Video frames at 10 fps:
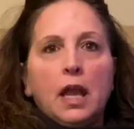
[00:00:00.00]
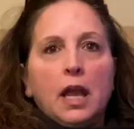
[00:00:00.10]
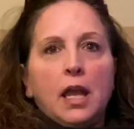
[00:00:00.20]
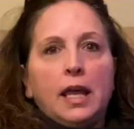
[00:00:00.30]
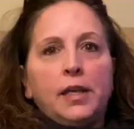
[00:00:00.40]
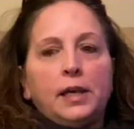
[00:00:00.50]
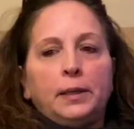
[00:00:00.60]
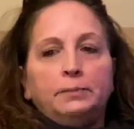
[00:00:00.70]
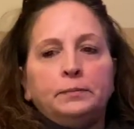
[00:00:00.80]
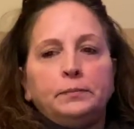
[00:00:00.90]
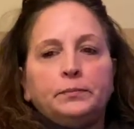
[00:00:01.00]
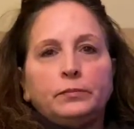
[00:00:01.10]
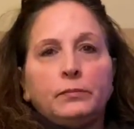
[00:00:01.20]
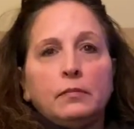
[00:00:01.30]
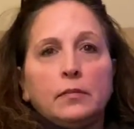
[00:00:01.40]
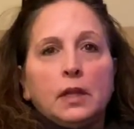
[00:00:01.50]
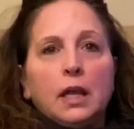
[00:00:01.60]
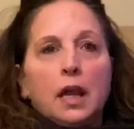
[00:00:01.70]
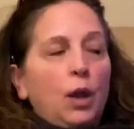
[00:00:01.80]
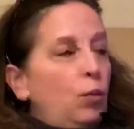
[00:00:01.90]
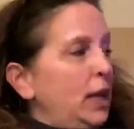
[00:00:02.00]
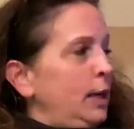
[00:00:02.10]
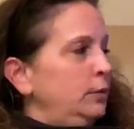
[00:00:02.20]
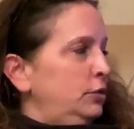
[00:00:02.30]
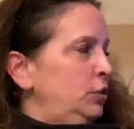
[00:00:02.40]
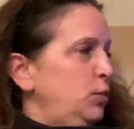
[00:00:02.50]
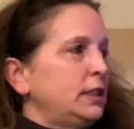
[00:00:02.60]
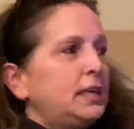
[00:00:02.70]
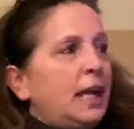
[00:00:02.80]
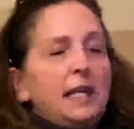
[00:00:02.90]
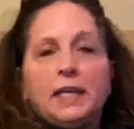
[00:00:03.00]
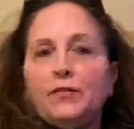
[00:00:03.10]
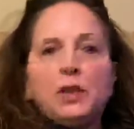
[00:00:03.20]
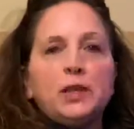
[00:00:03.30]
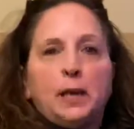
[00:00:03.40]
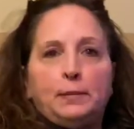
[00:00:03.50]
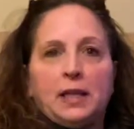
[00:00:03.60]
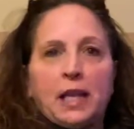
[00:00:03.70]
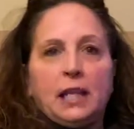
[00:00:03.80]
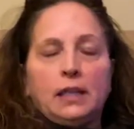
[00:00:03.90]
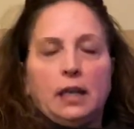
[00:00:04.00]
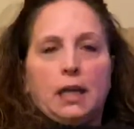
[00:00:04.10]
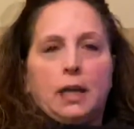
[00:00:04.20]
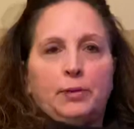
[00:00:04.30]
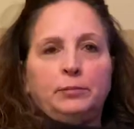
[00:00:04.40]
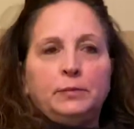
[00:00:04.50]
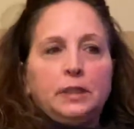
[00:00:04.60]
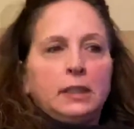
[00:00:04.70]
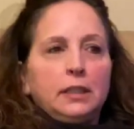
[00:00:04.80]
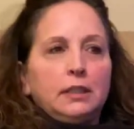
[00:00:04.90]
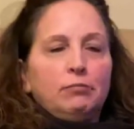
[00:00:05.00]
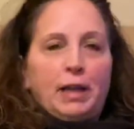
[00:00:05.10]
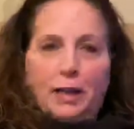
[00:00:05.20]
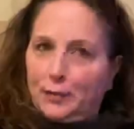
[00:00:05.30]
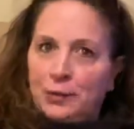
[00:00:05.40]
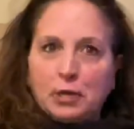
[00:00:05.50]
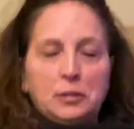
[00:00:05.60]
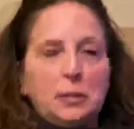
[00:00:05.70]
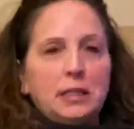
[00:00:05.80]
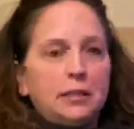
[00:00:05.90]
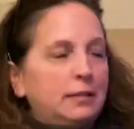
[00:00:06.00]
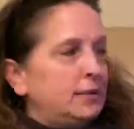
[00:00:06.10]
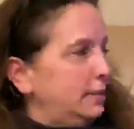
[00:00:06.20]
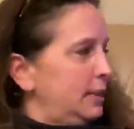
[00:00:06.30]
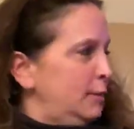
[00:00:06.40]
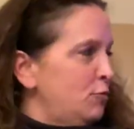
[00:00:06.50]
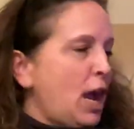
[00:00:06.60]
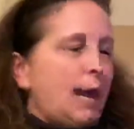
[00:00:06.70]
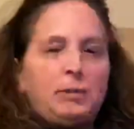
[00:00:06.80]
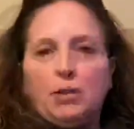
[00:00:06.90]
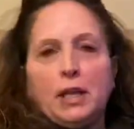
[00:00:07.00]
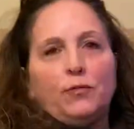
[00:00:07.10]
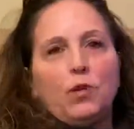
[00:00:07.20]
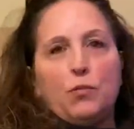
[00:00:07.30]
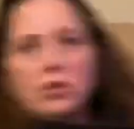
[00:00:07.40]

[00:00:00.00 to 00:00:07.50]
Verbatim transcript: and um, what I just wanted to kind of give you an update. Um, ready for Christmas. I'm wrapped, I only have one